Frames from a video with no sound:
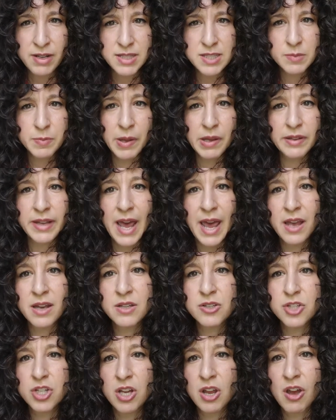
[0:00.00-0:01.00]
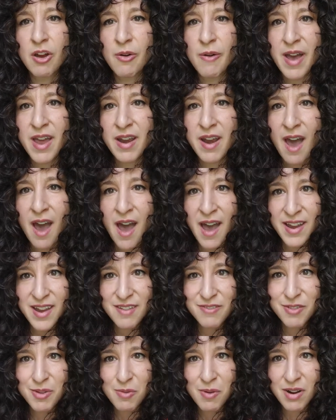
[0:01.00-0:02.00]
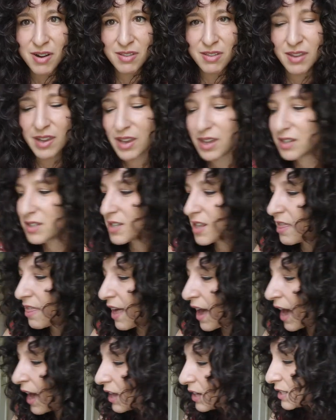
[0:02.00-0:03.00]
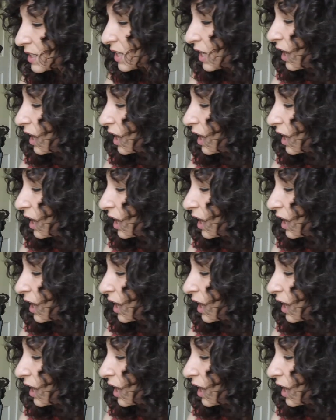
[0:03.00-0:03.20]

It's spelled N G O N I if you want to look into that.